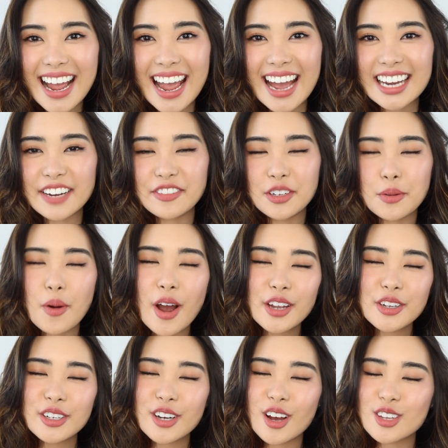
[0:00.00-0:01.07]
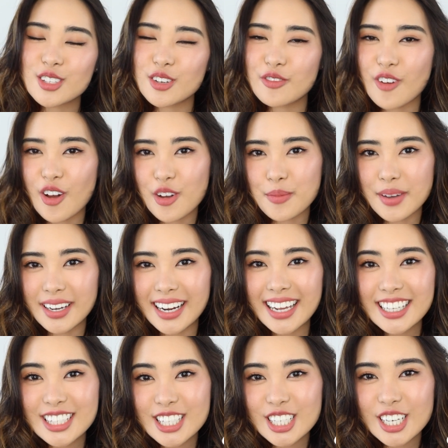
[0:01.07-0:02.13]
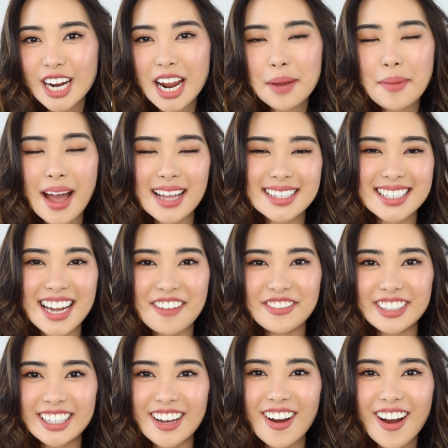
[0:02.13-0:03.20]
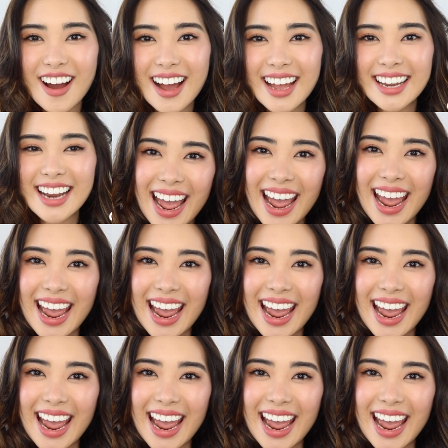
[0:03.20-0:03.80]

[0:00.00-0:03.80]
And if you want, you can also follow me on Instagram at Stephanie Ahn.